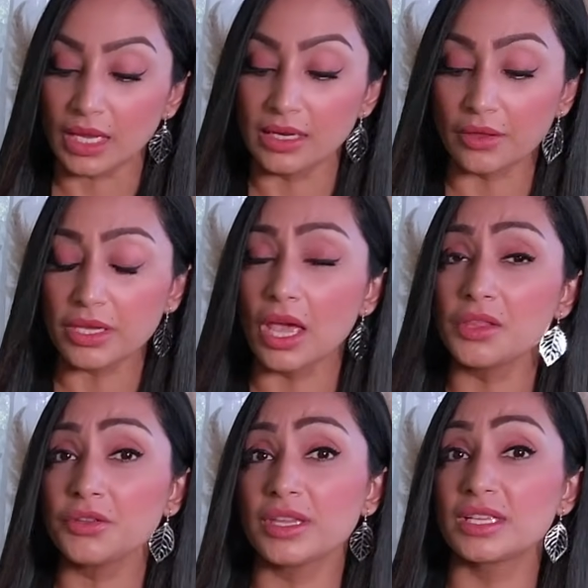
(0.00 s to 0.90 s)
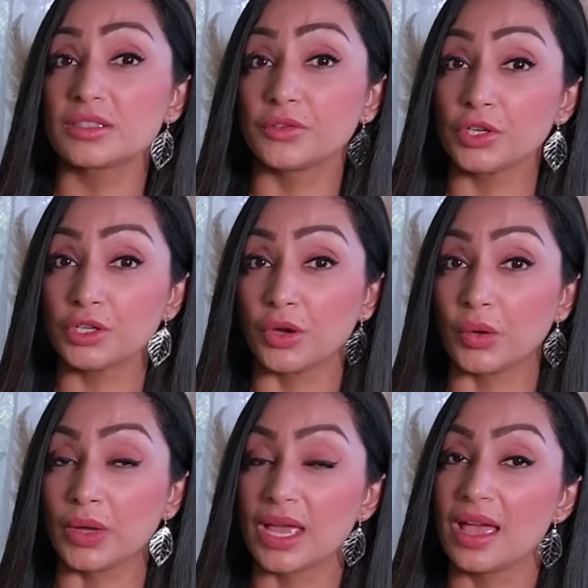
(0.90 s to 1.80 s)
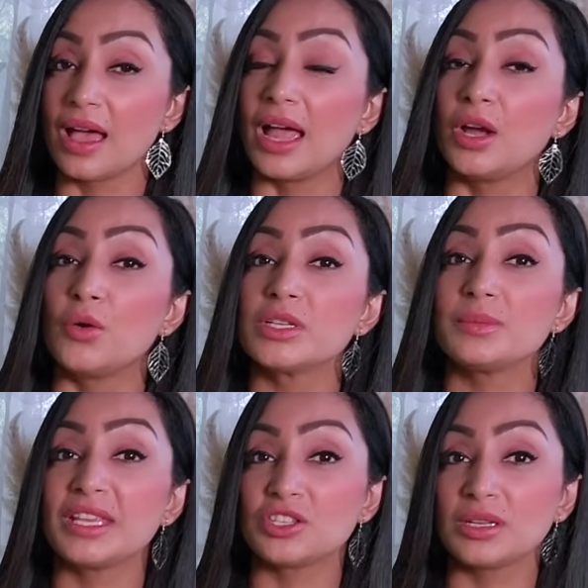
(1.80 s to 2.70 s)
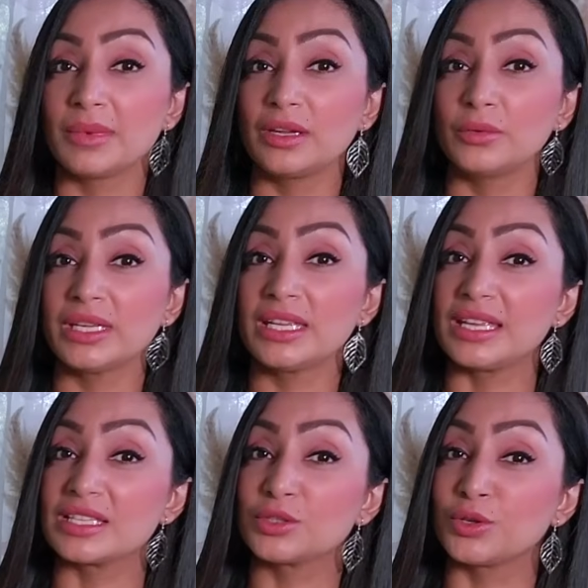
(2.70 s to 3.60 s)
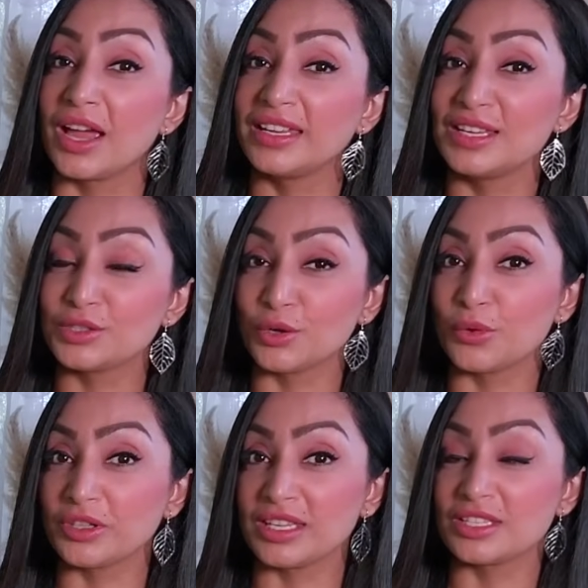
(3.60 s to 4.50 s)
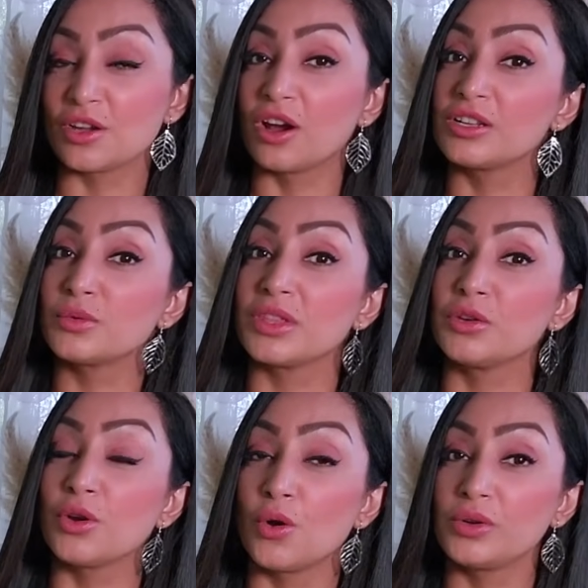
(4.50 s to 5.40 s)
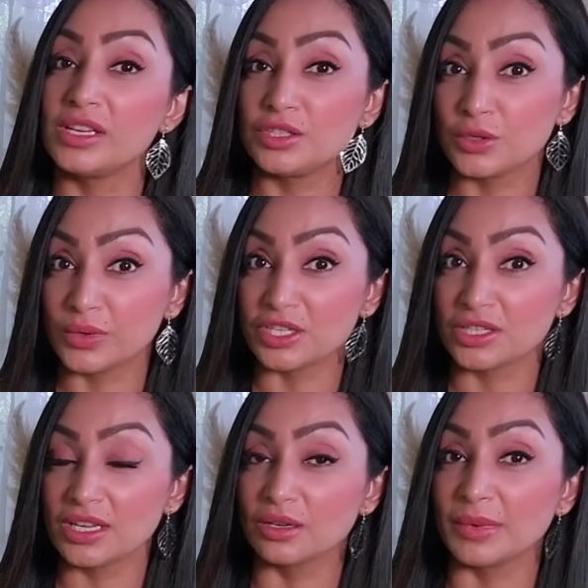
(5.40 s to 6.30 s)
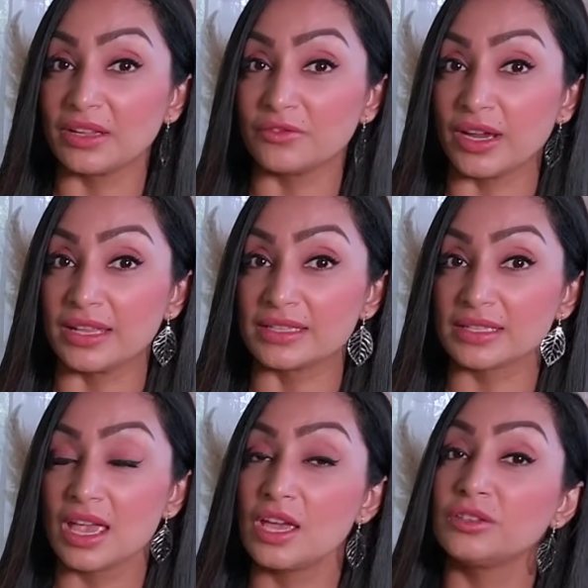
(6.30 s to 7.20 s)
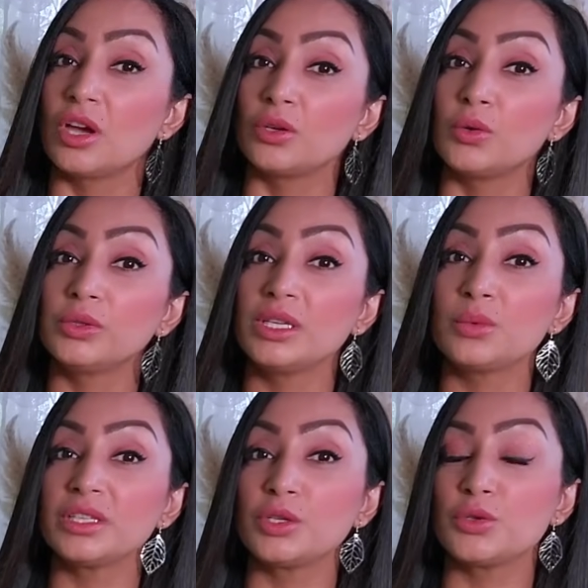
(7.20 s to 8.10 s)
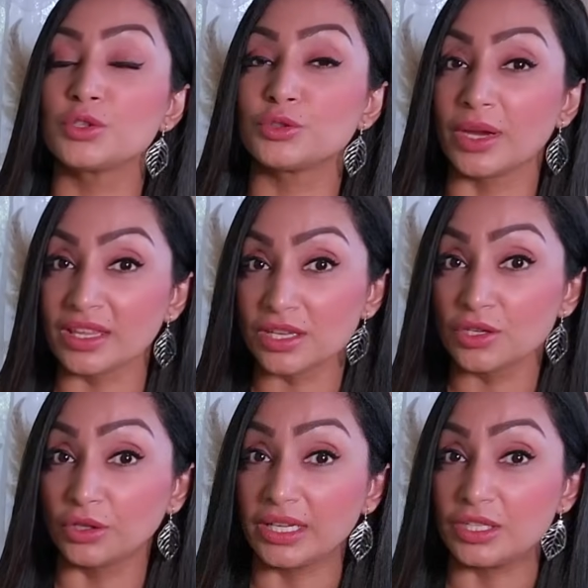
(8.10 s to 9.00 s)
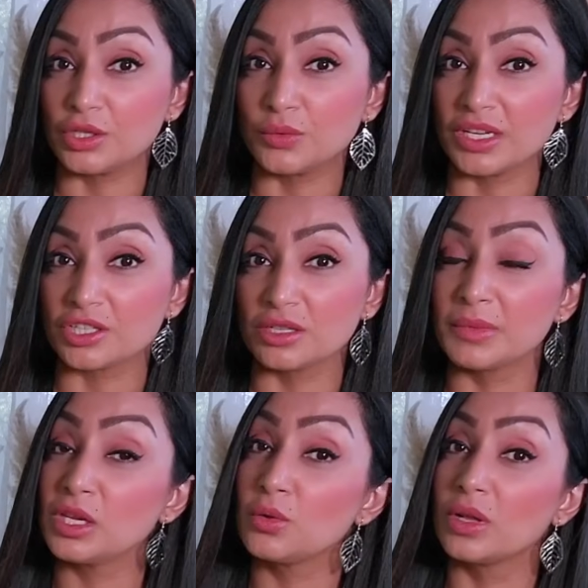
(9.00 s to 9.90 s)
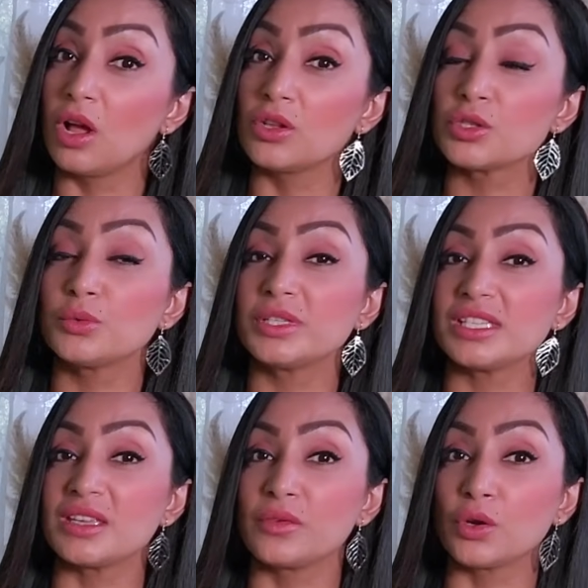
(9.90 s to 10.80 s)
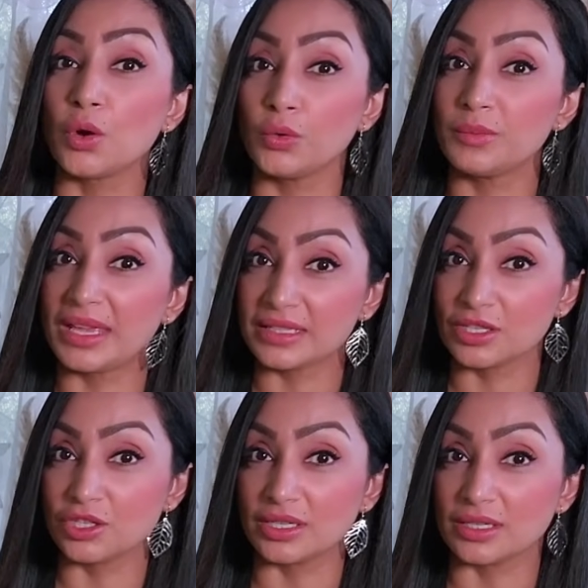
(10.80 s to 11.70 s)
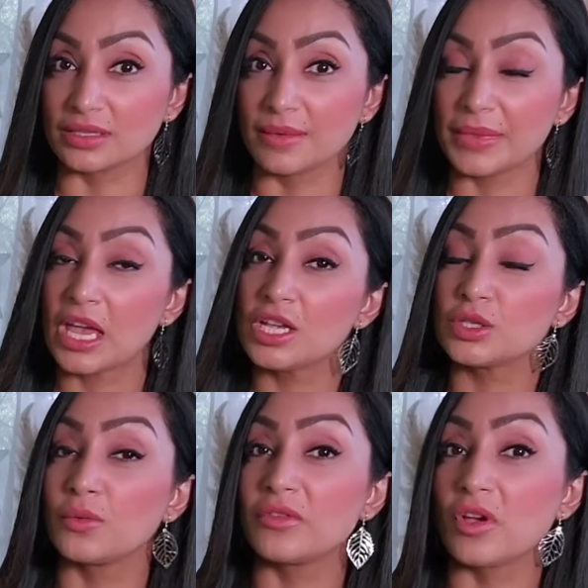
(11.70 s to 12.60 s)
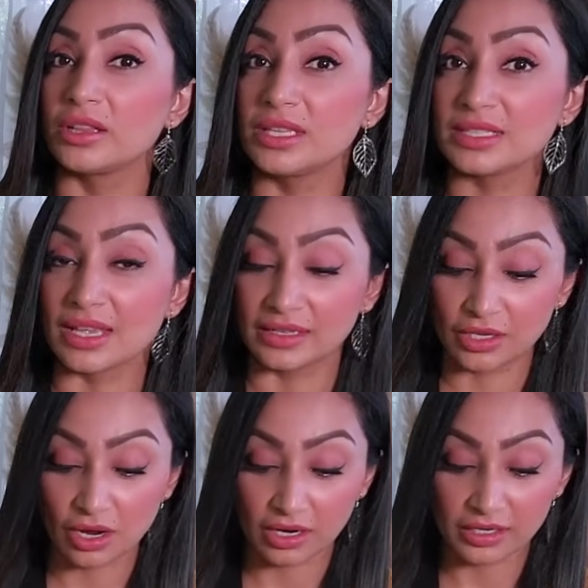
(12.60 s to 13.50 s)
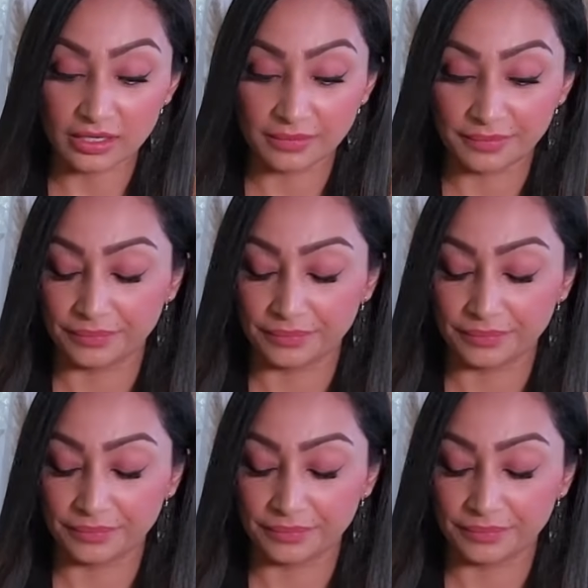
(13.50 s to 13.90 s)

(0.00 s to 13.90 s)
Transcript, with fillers: Now, the other thing is, Virgo, I always mention in my readings, try to interpret these cards with your own intuition here, my friends. Not only will you strengthen your intuition, but you will also receive your own messages. So we've got the Sun card.